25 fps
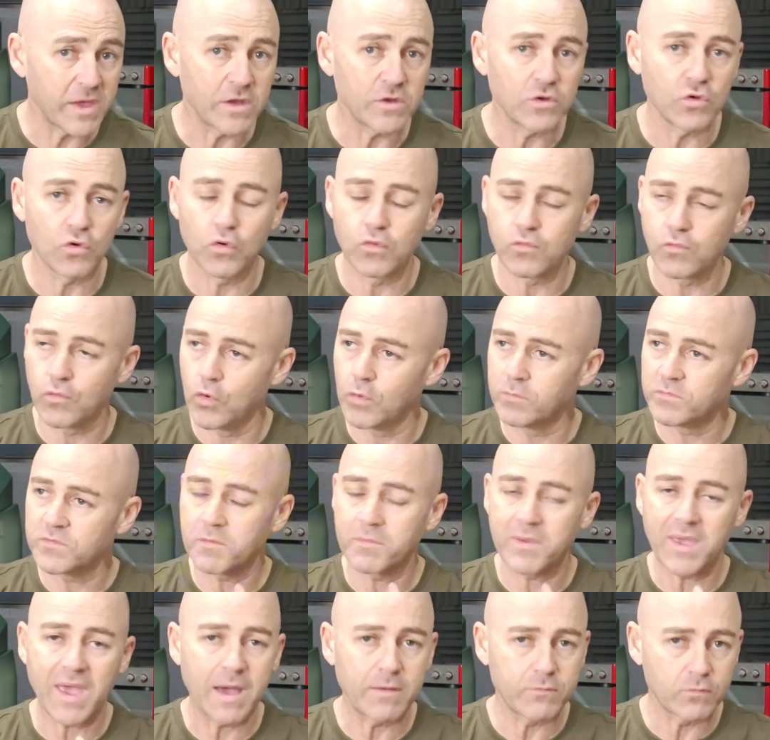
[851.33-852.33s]
in your room to
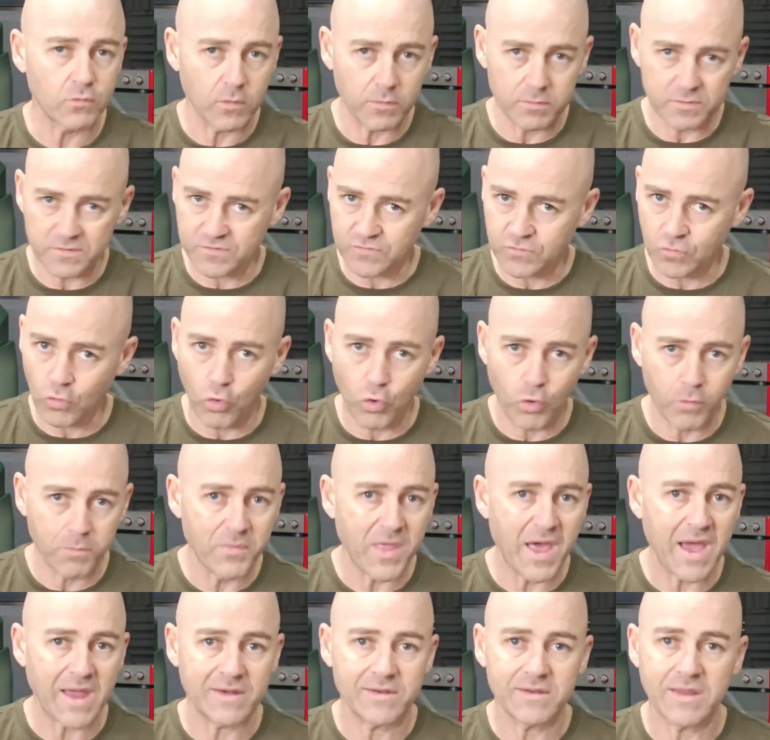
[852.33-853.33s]
be able to absorb
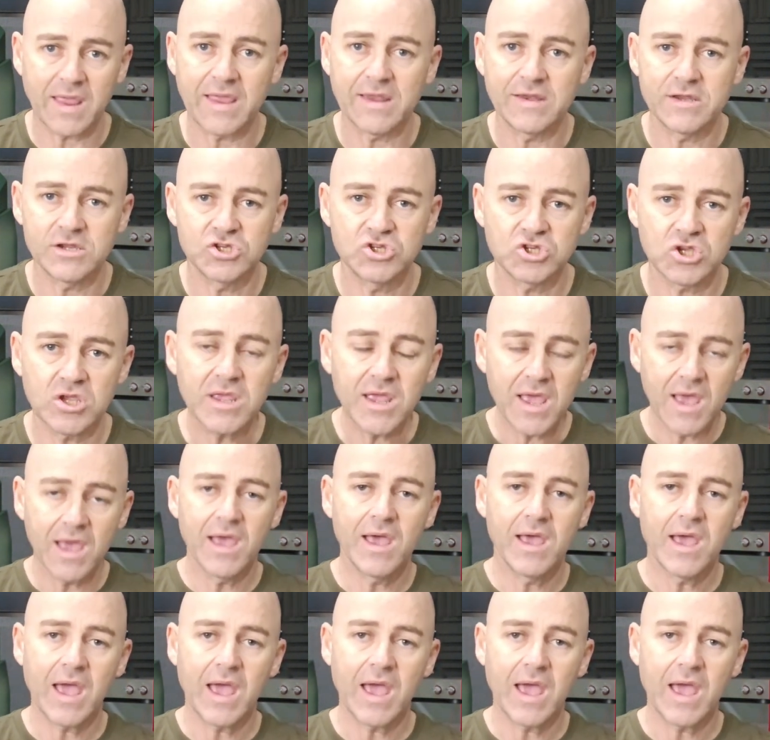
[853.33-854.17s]
that energy